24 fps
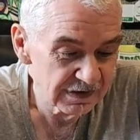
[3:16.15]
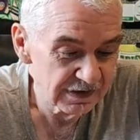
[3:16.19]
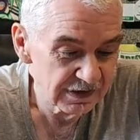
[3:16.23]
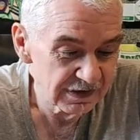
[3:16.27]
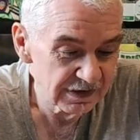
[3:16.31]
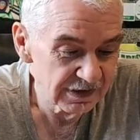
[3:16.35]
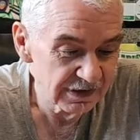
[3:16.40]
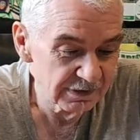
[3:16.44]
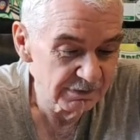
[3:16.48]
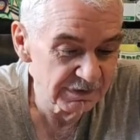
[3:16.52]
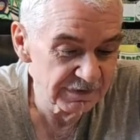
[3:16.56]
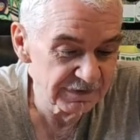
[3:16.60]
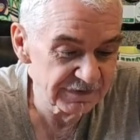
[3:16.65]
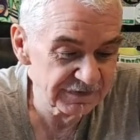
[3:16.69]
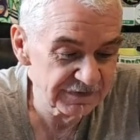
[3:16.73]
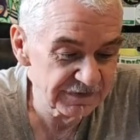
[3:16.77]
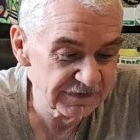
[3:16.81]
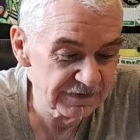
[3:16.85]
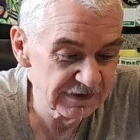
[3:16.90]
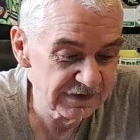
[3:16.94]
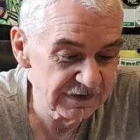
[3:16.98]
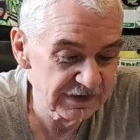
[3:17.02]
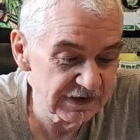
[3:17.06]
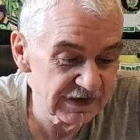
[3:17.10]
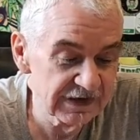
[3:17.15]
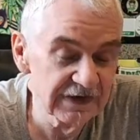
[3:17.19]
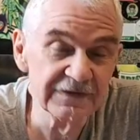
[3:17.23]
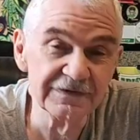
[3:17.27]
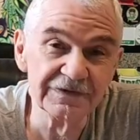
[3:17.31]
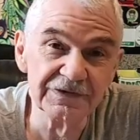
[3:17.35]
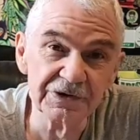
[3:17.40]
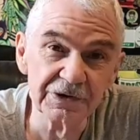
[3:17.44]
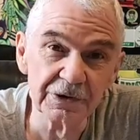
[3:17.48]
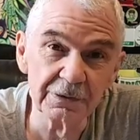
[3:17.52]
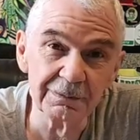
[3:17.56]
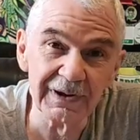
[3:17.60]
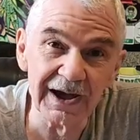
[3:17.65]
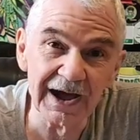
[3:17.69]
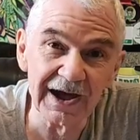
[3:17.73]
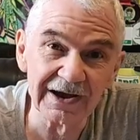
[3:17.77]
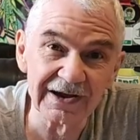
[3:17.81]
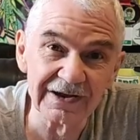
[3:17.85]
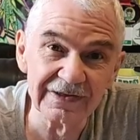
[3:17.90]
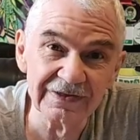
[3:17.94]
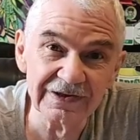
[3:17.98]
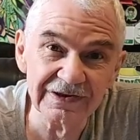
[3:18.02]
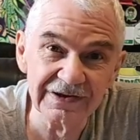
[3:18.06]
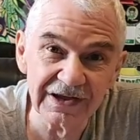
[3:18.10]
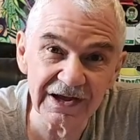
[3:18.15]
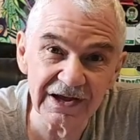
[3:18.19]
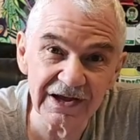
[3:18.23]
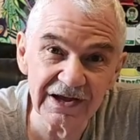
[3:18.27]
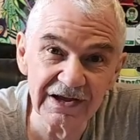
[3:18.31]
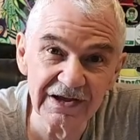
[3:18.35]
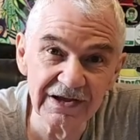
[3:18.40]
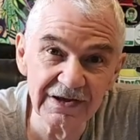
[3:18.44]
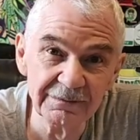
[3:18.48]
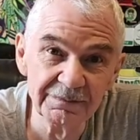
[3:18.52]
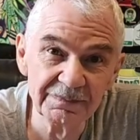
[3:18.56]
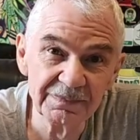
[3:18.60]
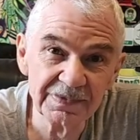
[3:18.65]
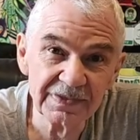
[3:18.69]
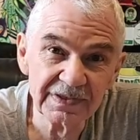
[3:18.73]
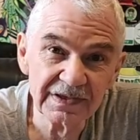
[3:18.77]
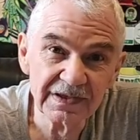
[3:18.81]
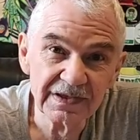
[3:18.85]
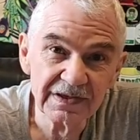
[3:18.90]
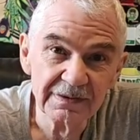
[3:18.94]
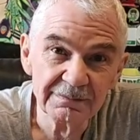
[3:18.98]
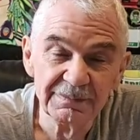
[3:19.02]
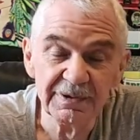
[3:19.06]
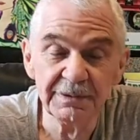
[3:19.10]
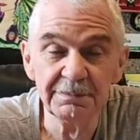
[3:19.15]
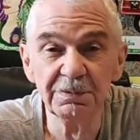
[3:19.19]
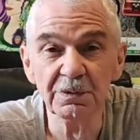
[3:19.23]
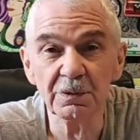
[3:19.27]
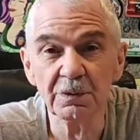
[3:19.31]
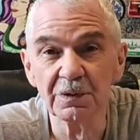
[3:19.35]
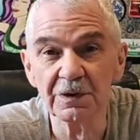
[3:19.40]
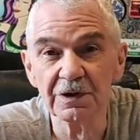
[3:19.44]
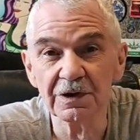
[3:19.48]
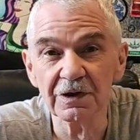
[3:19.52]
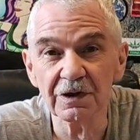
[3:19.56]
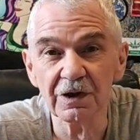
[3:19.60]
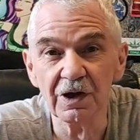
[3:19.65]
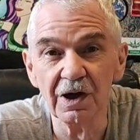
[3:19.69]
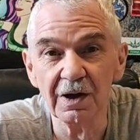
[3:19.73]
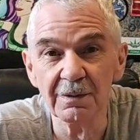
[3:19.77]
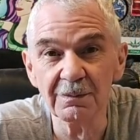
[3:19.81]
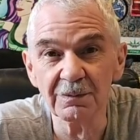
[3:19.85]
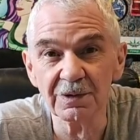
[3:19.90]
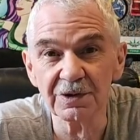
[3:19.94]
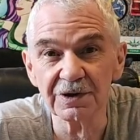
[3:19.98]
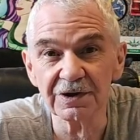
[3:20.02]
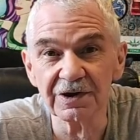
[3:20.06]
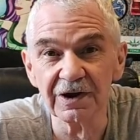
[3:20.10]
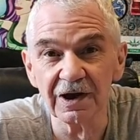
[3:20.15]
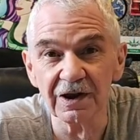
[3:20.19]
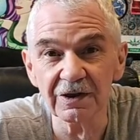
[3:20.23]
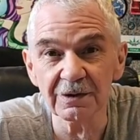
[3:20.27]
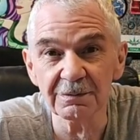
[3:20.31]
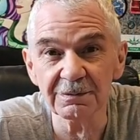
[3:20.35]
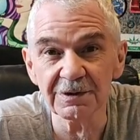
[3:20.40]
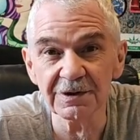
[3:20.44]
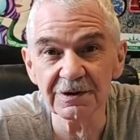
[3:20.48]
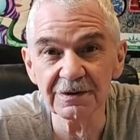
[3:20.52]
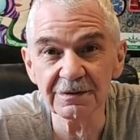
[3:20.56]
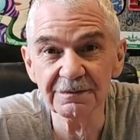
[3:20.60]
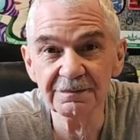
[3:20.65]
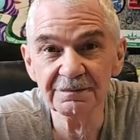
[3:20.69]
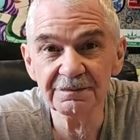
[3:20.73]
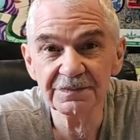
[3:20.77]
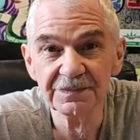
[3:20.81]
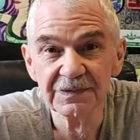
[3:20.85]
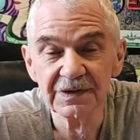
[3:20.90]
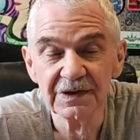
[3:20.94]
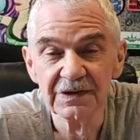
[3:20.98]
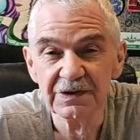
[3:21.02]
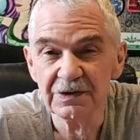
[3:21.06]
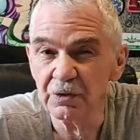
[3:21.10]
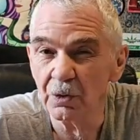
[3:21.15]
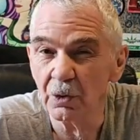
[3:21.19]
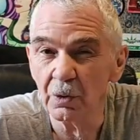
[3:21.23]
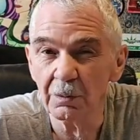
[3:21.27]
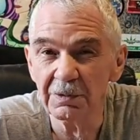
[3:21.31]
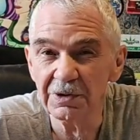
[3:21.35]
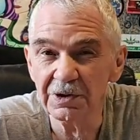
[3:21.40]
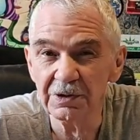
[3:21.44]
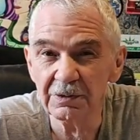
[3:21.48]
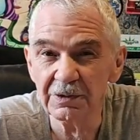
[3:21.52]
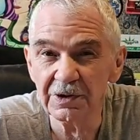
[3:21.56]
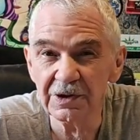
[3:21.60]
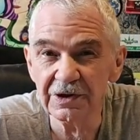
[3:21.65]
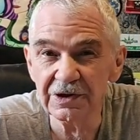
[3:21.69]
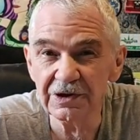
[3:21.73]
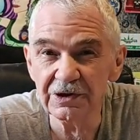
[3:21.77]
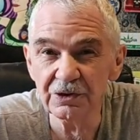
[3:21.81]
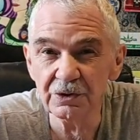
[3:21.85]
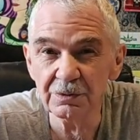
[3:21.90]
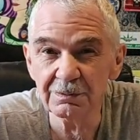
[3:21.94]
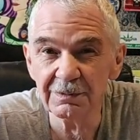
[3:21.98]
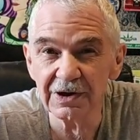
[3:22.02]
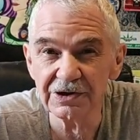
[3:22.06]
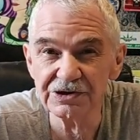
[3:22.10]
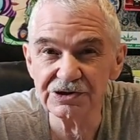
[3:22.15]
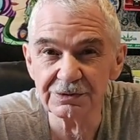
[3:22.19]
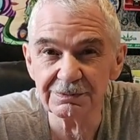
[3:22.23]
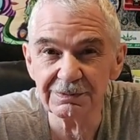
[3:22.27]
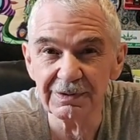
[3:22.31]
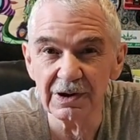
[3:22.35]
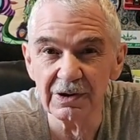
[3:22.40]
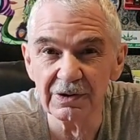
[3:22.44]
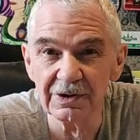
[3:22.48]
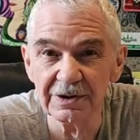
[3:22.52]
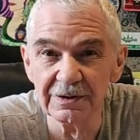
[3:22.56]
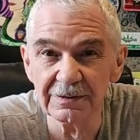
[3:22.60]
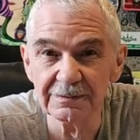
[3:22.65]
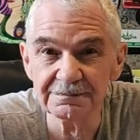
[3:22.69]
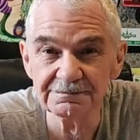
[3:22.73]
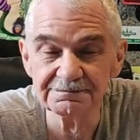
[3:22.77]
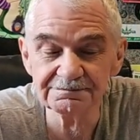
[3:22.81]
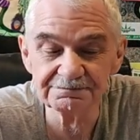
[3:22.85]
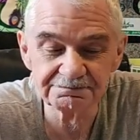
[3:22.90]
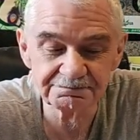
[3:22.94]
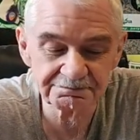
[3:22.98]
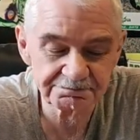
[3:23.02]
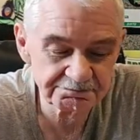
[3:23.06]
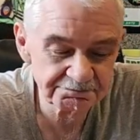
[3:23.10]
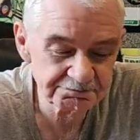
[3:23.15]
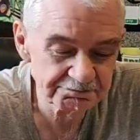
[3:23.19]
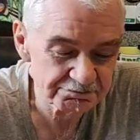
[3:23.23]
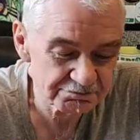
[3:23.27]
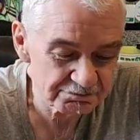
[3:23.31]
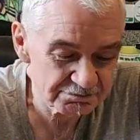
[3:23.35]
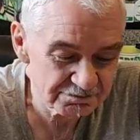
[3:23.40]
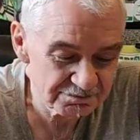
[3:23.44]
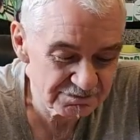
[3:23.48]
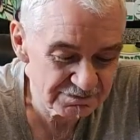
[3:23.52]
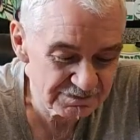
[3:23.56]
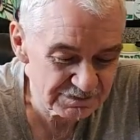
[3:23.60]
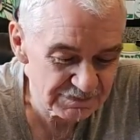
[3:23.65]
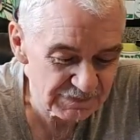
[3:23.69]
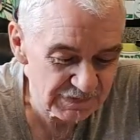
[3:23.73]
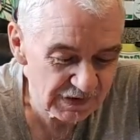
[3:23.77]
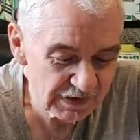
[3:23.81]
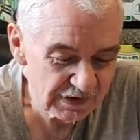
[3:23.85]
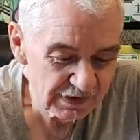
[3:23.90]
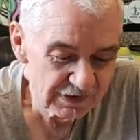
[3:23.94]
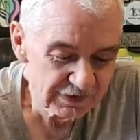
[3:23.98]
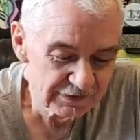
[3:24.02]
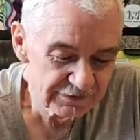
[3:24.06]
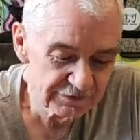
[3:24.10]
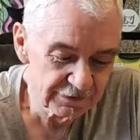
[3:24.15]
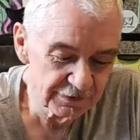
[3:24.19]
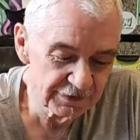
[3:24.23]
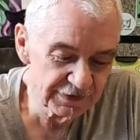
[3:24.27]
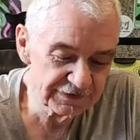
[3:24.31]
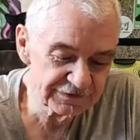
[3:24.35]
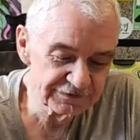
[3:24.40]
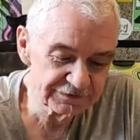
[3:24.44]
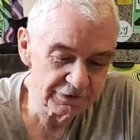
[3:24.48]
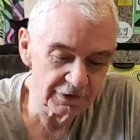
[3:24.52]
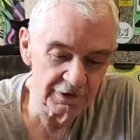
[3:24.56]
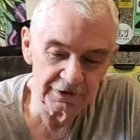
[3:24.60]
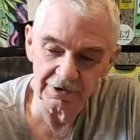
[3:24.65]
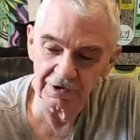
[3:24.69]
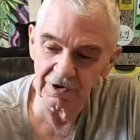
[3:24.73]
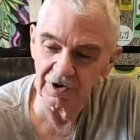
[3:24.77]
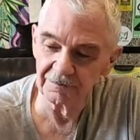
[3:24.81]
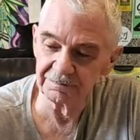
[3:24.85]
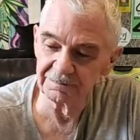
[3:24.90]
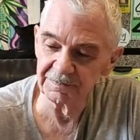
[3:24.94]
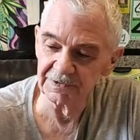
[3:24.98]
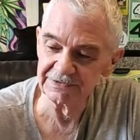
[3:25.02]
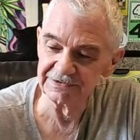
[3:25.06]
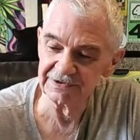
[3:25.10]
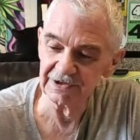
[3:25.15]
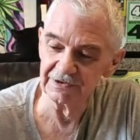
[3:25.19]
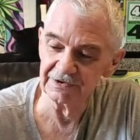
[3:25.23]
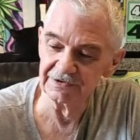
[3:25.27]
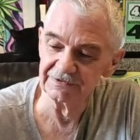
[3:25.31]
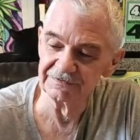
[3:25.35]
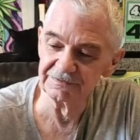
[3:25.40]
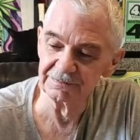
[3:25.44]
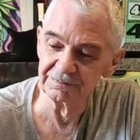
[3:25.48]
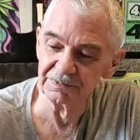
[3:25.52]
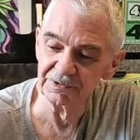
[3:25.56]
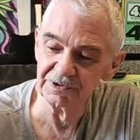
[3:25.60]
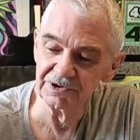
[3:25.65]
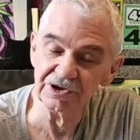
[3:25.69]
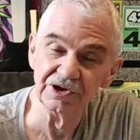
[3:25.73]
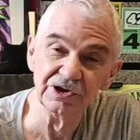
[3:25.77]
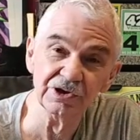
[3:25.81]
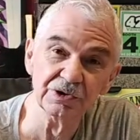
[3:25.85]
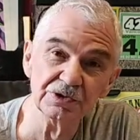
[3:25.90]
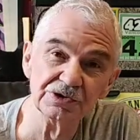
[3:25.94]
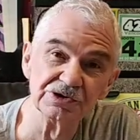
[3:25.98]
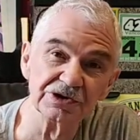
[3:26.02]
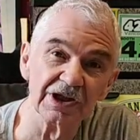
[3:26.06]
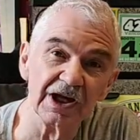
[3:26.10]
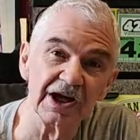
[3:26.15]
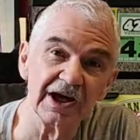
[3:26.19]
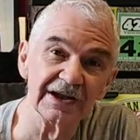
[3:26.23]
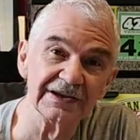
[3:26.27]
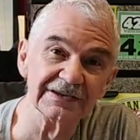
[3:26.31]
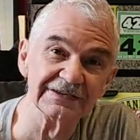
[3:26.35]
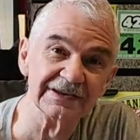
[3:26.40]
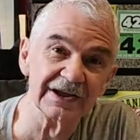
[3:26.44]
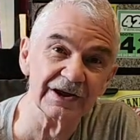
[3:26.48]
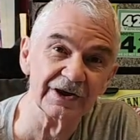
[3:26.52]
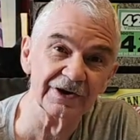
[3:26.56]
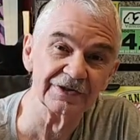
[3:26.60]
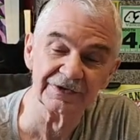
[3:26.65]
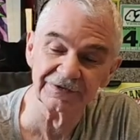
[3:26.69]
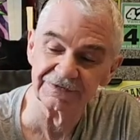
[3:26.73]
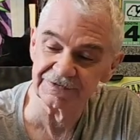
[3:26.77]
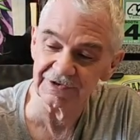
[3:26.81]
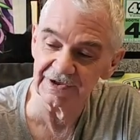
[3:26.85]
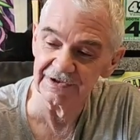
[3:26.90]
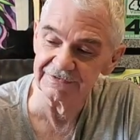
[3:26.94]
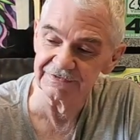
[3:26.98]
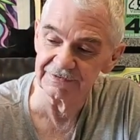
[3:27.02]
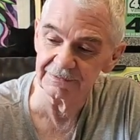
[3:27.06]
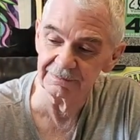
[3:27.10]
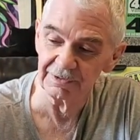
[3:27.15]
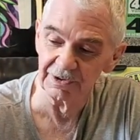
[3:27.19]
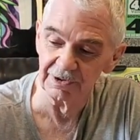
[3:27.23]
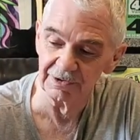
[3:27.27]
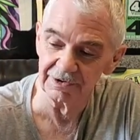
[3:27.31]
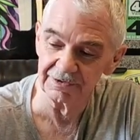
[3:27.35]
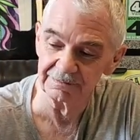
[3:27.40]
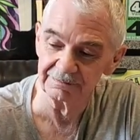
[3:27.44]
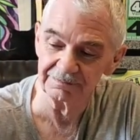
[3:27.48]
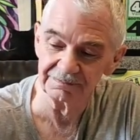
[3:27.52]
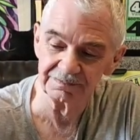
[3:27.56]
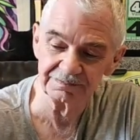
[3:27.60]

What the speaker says: It was easier back in the day. People were a lot more gullible. Nobody really knew much about it. So they started off by telling some pretty huge lies down in the States about it.